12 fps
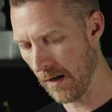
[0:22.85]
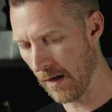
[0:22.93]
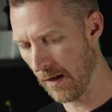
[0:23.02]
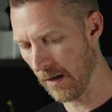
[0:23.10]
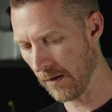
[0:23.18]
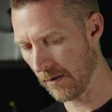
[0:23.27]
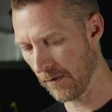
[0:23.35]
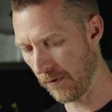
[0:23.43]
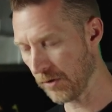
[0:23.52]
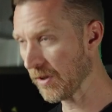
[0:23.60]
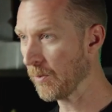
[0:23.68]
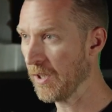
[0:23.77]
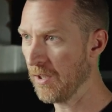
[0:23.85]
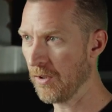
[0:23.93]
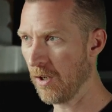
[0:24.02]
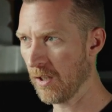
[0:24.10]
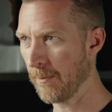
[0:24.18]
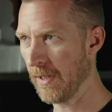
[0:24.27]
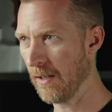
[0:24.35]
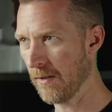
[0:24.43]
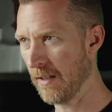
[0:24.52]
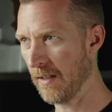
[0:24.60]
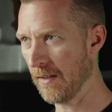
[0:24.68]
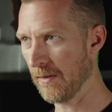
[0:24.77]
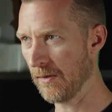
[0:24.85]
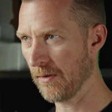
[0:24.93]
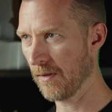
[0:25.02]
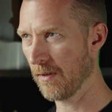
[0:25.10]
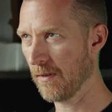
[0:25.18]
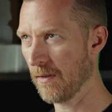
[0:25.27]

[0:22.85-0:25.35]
Uh, the first thing we need to talk about is